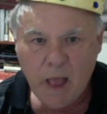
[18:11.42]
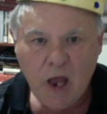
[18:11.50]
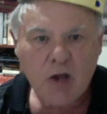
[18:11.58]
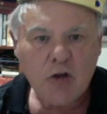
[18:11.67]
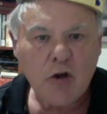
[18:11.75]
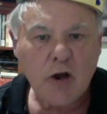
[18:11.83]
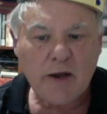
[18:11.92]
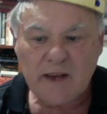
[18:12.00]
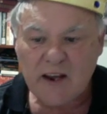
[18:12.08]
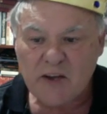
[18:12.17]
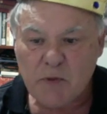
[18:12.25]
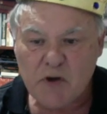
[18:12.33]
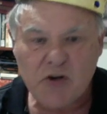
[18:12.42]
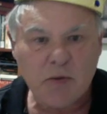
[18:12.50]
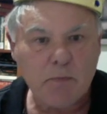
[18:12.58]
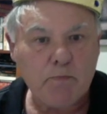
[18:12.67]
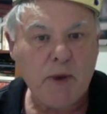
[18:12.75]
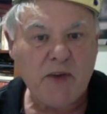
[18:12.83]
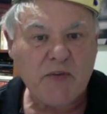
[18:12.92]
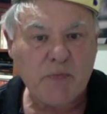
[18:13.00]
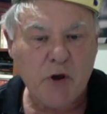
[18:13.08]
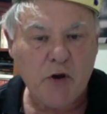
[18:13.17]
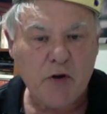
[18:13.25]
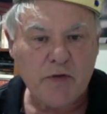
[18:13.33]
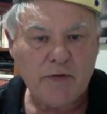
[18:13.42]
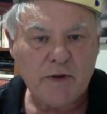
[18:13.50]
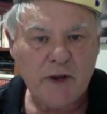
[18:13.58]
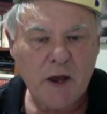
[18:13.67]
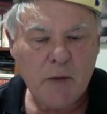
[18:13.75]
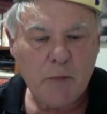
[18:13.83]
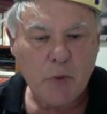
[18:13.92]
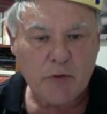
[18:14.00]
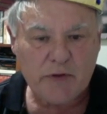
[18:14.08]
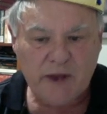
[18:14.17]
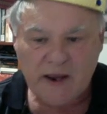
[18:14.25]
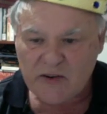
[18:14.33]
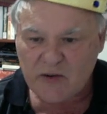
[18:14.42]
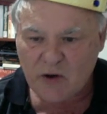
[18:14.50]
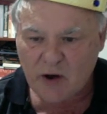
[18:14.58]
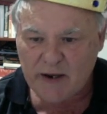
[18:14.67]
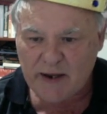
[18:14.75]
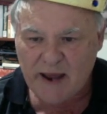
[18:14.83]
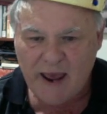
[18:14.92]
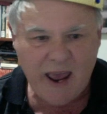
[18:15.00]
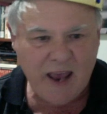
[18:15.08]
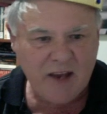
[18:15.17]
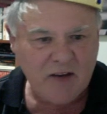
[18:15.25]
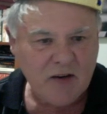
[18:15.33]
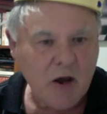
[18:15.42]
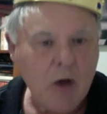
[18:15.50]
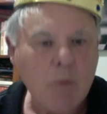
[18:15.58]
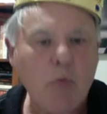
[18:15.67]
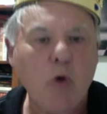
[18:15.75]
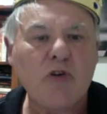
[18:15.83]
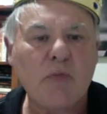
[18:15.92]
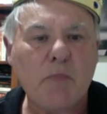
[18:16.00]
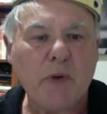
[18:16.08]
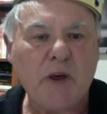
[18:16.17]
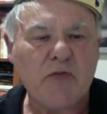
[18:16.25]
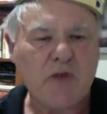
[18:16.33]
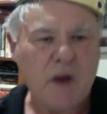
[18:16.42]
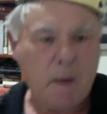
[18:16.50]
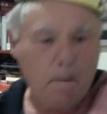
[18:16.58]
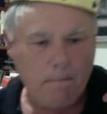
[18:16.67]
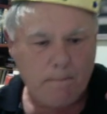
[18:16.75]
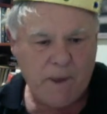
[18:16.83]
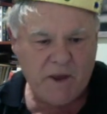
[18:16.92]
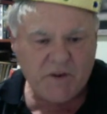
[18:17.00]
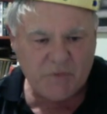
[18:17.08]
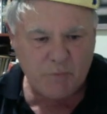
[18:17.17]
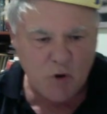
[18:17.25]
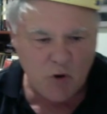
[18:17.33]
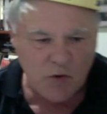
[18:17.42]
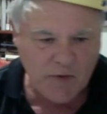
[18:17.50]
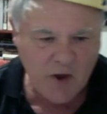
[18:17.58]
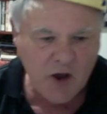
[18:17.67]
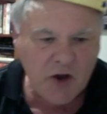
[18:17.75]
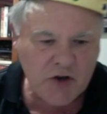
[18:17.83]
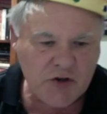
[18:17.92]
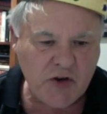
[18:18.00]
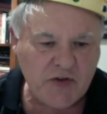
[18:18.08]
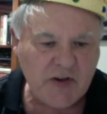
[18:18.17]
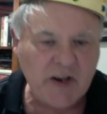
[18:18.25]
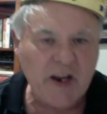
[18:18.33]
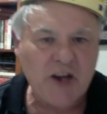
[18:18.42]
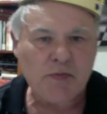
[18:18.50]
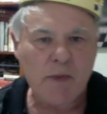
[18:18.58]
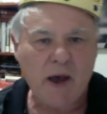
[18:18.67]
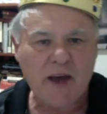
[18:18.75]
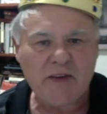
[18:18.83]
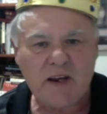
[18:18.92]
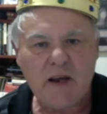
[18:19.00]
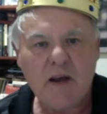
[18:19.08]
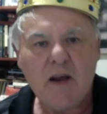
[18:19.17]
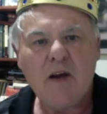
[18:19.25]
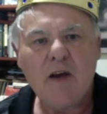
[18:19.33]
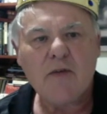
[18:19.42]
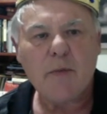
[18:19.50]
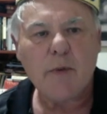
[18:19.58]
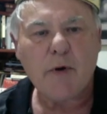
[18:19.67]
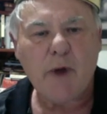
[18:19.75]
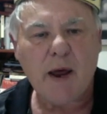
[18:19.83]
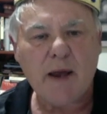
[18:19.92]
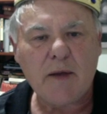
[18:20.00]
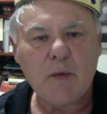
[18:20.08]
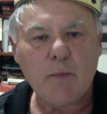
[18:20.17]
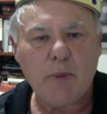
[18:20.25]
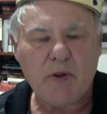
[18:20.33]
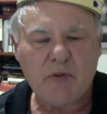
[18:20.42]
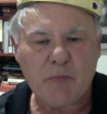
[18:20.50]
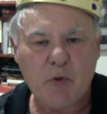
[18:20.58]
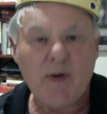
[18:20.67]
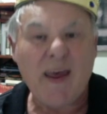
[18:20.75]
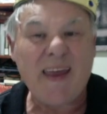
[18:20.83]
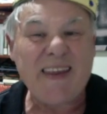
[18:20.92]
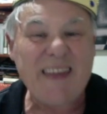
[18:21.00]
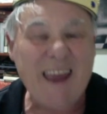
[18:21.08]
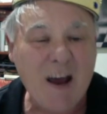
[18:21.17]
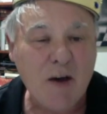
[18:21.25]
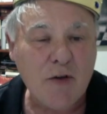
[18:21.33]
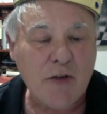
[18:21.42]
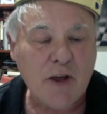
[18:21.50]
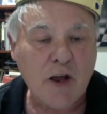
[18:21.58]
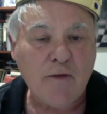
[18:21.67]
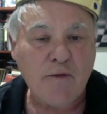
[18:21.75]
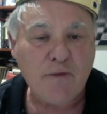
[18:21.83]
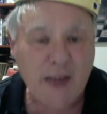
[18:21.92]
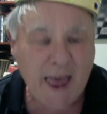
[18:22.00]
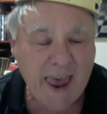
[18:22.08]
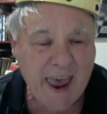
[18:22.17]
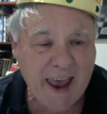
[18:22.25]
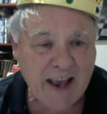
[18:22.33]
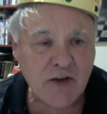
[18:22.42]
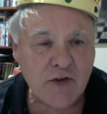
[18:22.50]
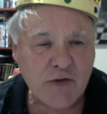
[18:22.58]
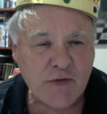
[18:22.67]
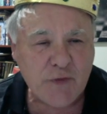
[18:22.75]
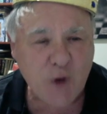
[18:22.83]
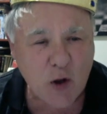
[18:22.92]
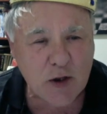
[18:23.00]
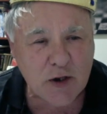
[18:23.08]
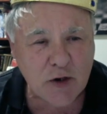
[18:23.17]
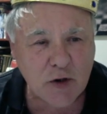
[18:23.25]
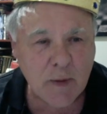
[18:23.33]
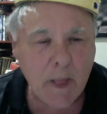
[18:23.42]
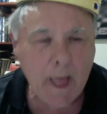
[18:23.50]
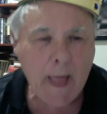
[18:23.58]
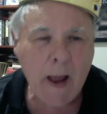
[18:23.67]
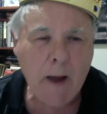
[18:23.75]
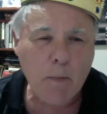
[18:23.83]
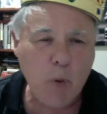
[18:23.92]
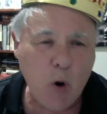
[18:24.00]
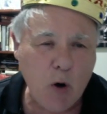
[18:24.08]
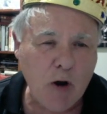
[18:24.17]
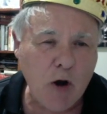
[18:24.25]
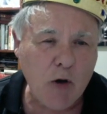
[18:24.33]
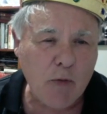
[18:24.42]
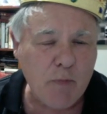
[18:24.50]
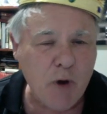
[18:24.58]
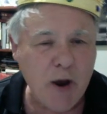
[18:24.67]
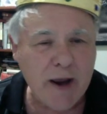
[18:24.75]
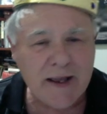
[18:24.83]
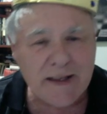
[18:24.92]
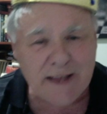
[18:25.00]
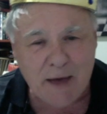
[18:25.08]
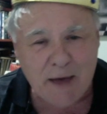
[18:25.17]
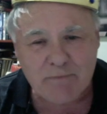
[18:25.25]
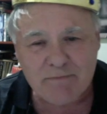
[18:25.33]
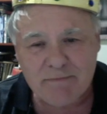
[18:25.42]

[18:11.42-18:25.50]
Knight takes bishop, best move. Pawn takes knight and pawn to b3, best move. Shirzadheshmati from Iran, best move. And now the flag has fallen on poor old Michaelup,